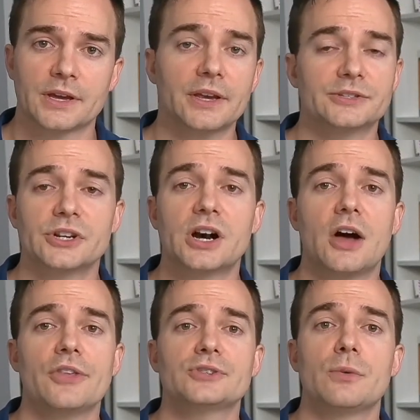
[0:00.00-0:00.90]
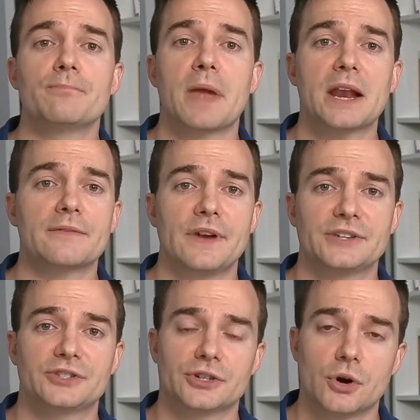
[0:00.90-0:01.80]
Consider how this will
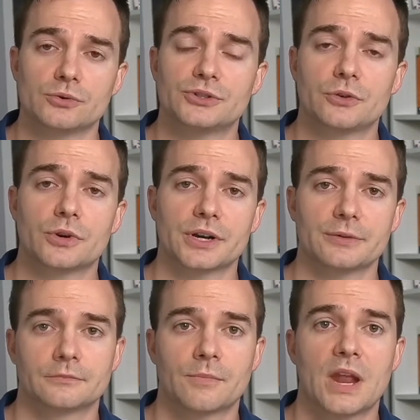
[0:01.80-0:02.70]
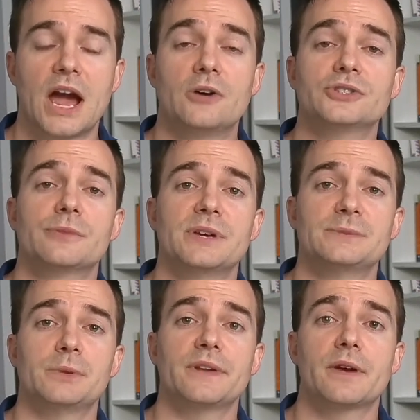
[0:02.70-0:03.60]
manifest in your own story. How is their
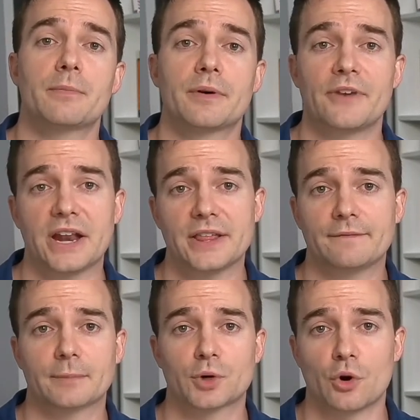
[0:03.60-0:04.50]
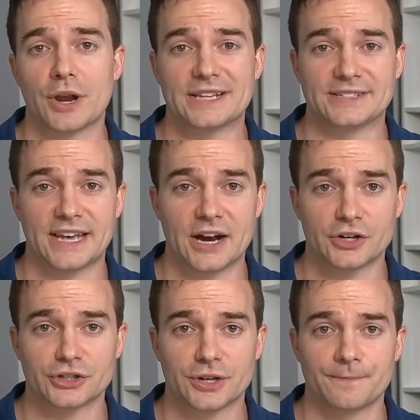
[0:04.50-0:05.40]
misbelief preventing them from growing as a
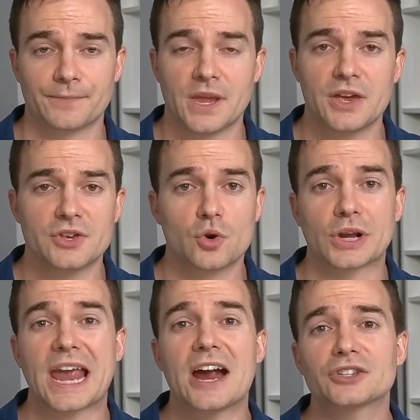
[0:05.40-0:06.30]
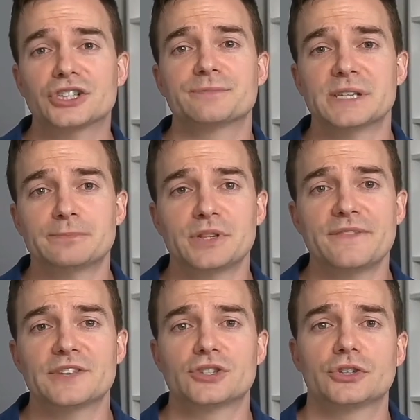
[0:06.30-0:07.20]
character? Your character's
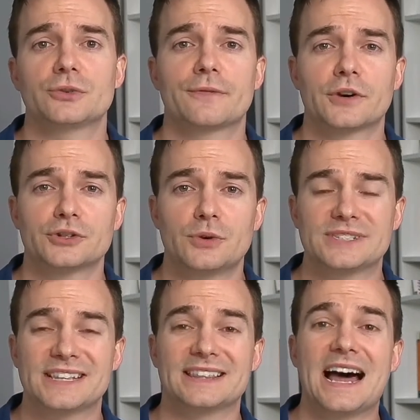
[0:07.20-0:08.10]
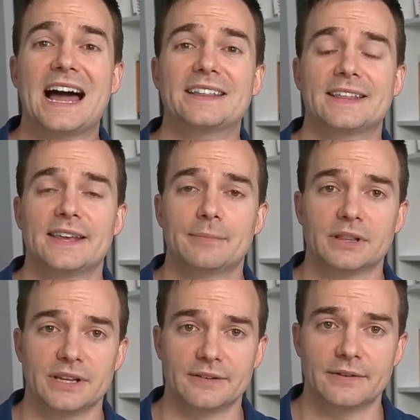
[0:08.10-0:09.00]
misbelief is also referred to as a lie that they
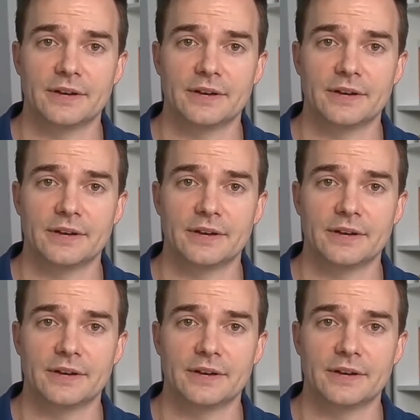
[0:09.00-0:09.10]
believe.